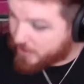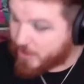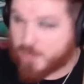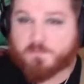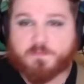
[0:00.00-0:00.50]

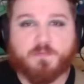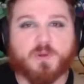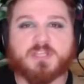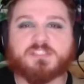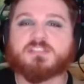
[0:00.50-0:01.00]
If
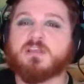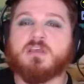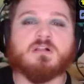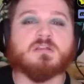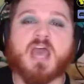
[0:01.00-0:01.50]
we
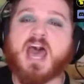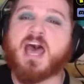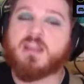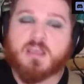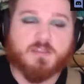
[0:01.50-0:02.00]
still
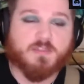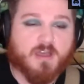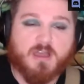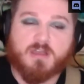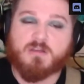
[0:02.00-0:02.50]
got
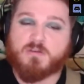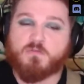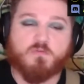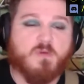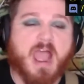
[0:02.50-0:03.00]
the
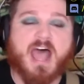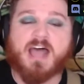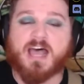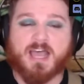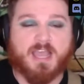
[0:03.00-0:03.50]

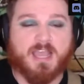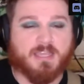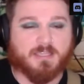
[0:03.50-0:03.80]
ride.